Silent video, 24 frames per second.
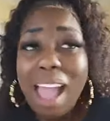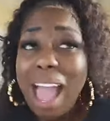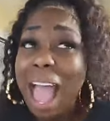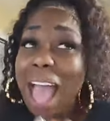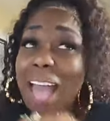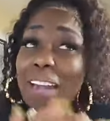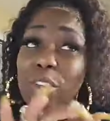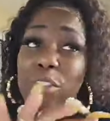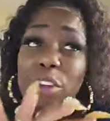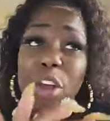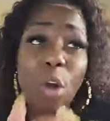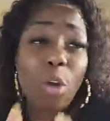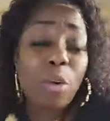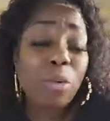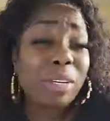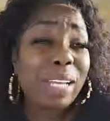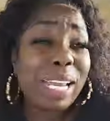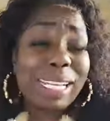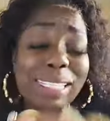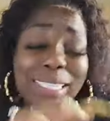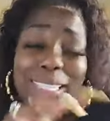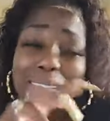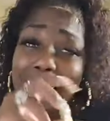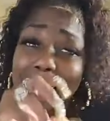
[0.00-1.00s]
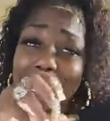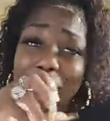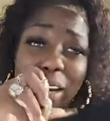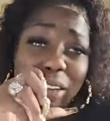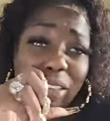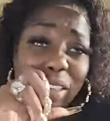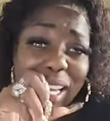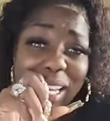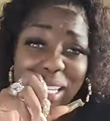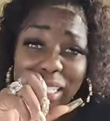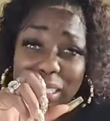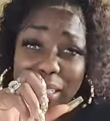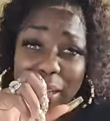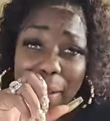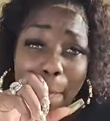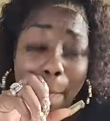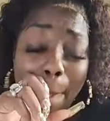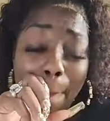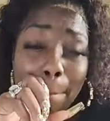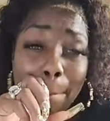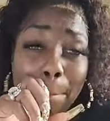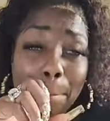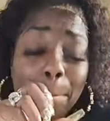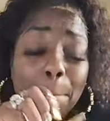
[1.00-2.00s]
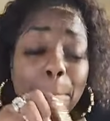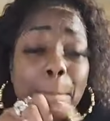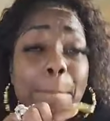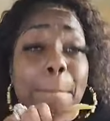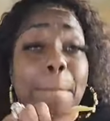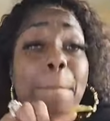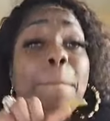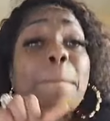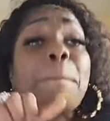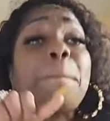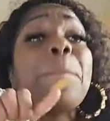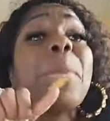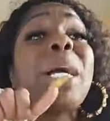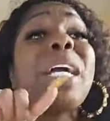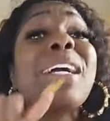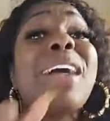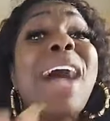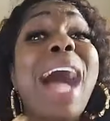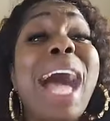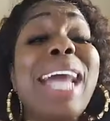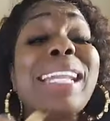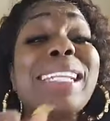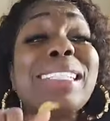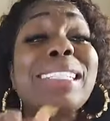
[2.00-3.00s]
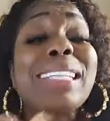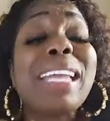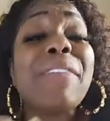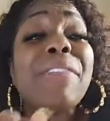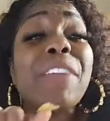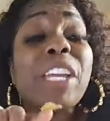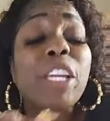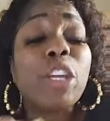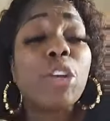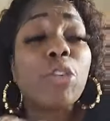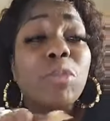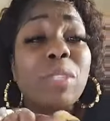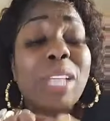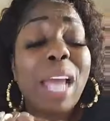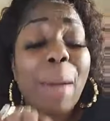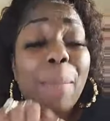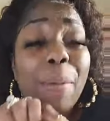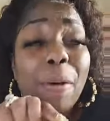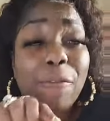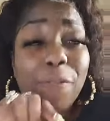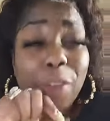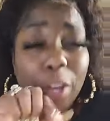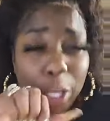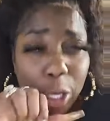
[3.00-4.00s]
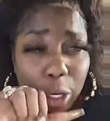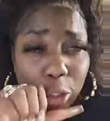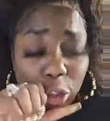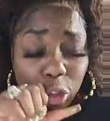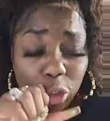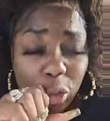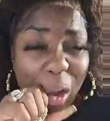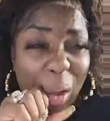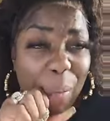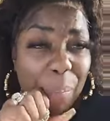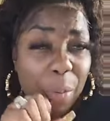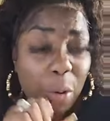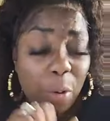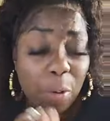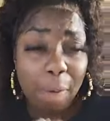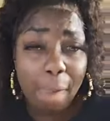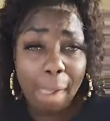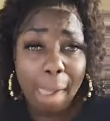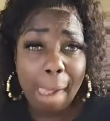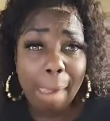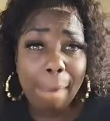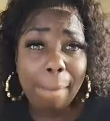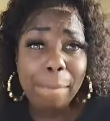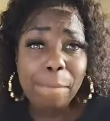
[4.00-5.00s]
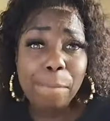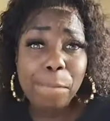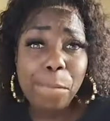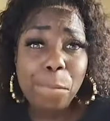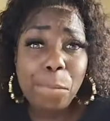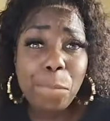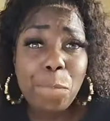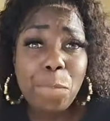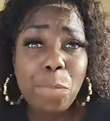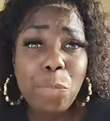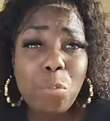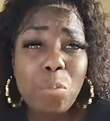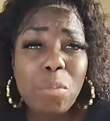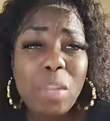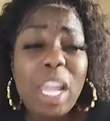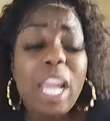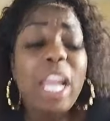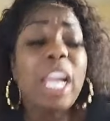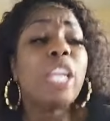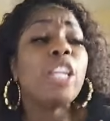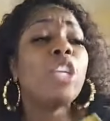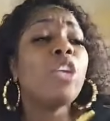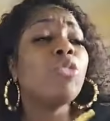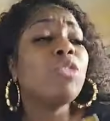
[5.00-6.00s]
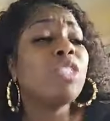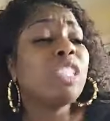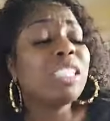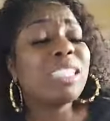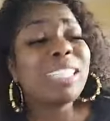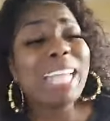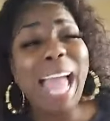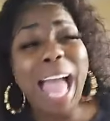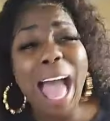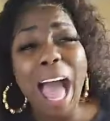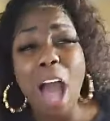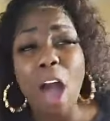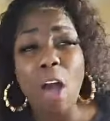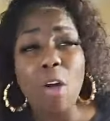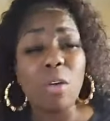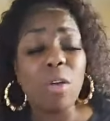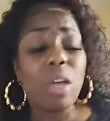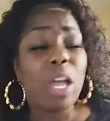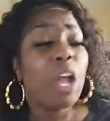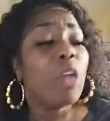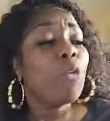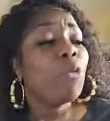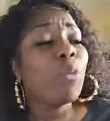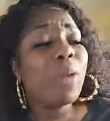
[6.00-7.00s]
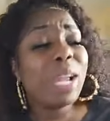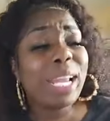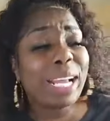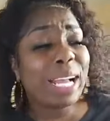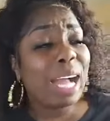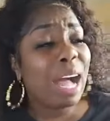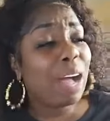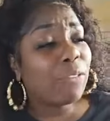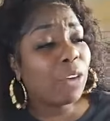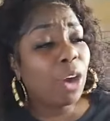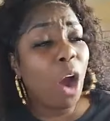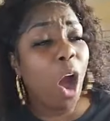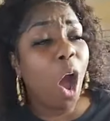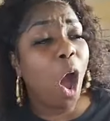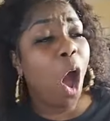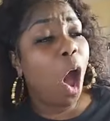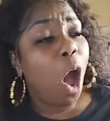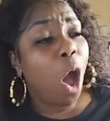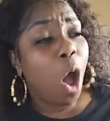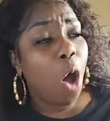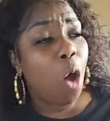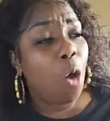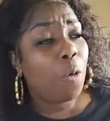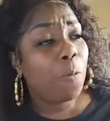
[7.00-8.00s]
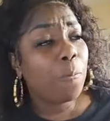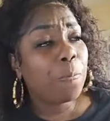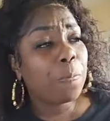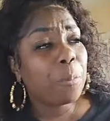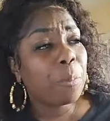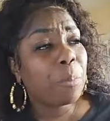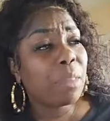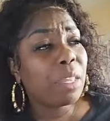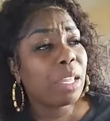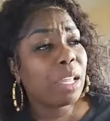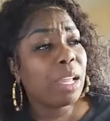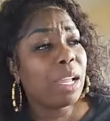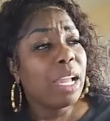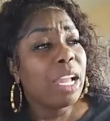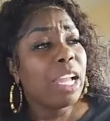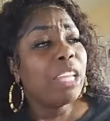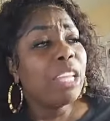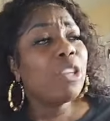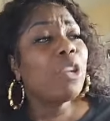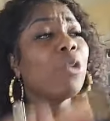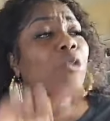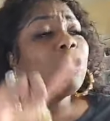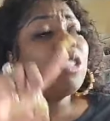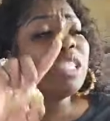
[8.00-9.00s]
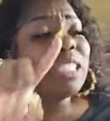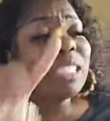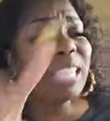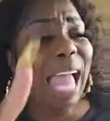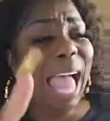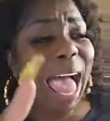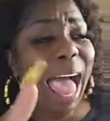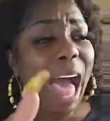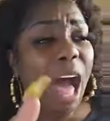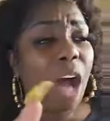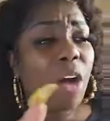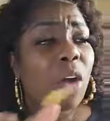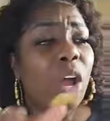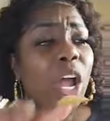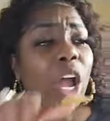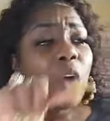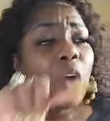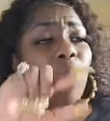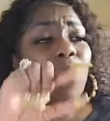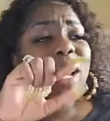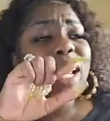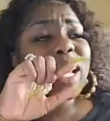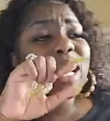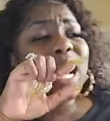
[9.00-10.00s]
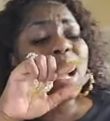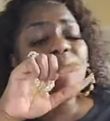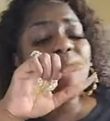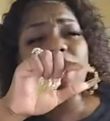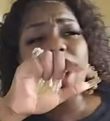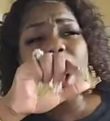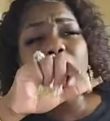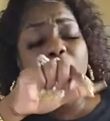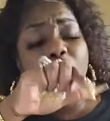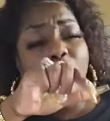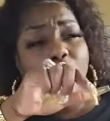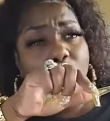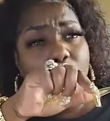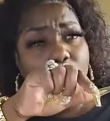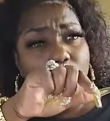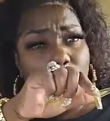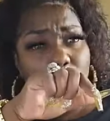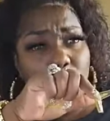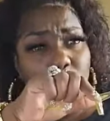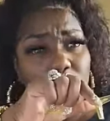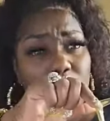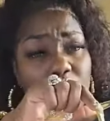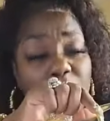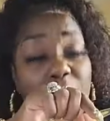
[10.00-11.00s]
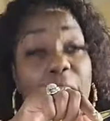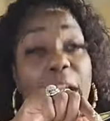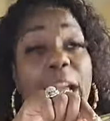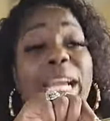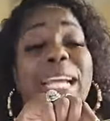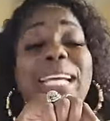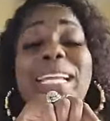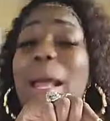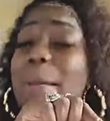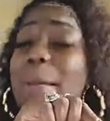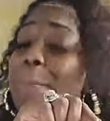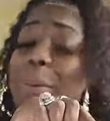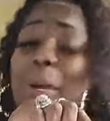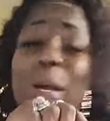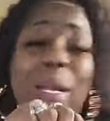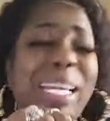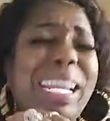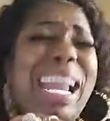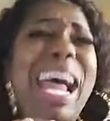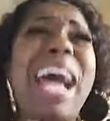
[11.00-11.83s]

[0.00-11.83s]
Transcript: I don't know who needs to hear this, but God is giving you double for your trouble. You shall recover all you shall recover all. Could I, could